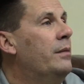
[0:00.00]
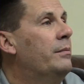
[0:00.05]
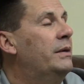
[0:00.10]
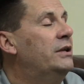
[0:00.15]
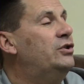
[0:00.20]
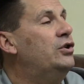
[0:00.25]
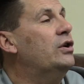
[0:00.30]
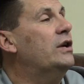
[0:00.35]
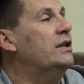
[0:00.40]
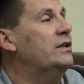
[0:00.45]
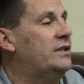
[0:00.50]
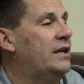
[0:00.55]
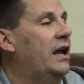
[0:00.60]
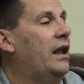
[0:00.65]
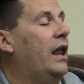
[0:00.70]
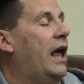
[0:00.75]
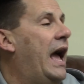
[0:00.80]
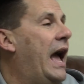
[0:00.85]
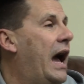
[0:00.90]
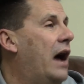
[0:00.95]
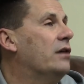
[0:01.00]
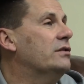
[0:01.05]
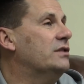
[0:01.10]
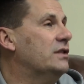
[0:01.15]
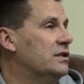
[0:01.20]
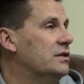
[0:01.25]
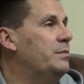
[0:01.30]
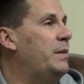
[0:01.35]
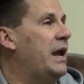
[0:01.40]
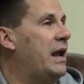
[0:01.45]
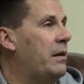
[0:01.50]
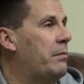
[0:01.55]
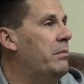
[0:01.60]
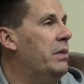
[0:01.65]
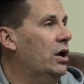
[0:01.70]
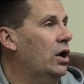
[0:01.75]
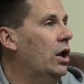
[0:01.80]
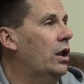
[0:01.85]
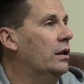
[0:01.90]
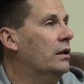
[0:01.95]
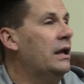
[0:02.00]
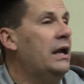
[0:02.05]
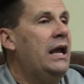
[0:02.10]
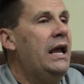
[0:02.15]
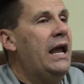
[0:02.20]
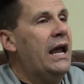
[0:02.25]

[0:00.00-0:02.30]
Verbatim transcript: but you can tell a house is being built.